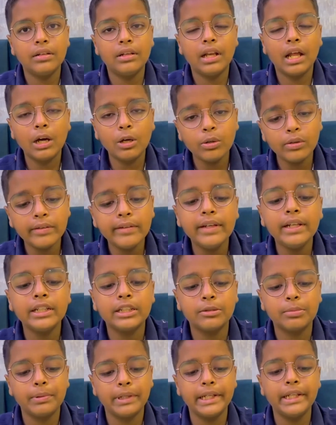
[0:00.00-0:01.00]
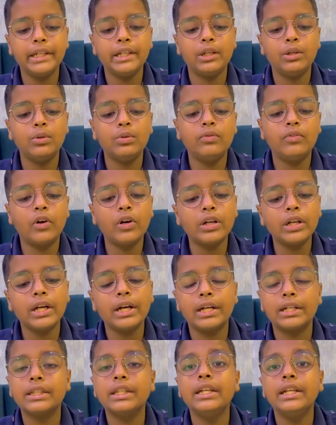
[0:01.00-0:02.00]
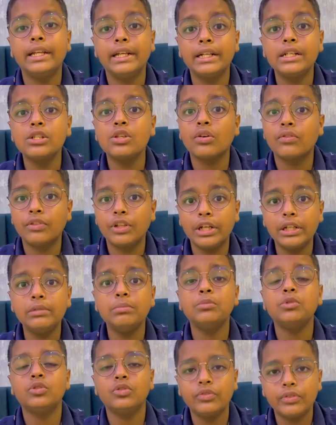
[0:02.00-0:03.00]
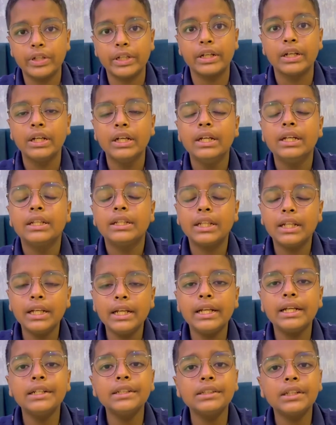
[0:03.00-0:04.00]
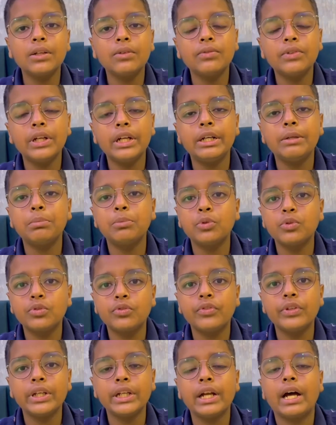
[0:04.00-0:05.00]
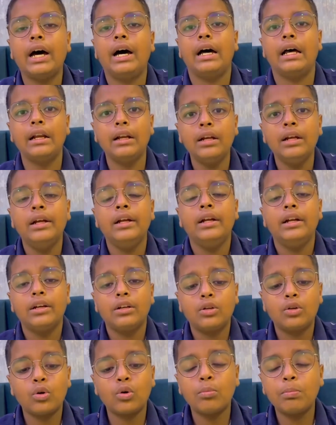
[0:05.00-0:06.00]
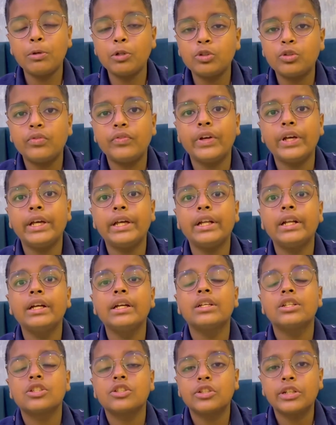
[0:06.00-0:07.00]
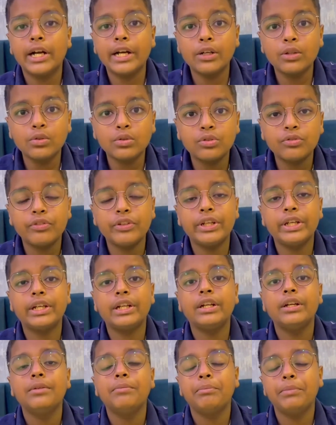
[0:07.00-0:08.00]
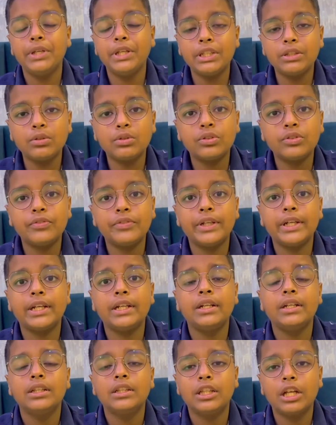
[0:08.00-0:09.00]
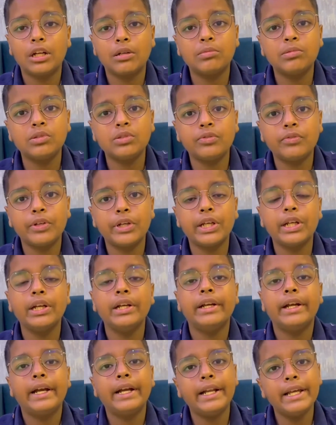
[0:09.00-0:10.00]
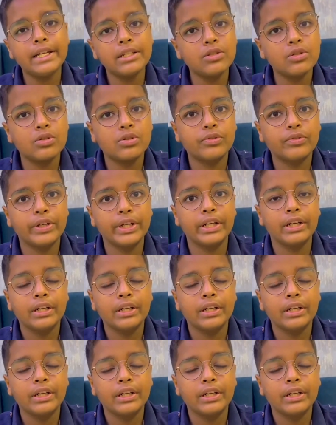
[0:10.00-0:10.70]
Now I will explain you what are the layers of the atmosphere. The layers of the atmosphere are troposphere, stratosphere, mesosphere, thermosphere and exosphere.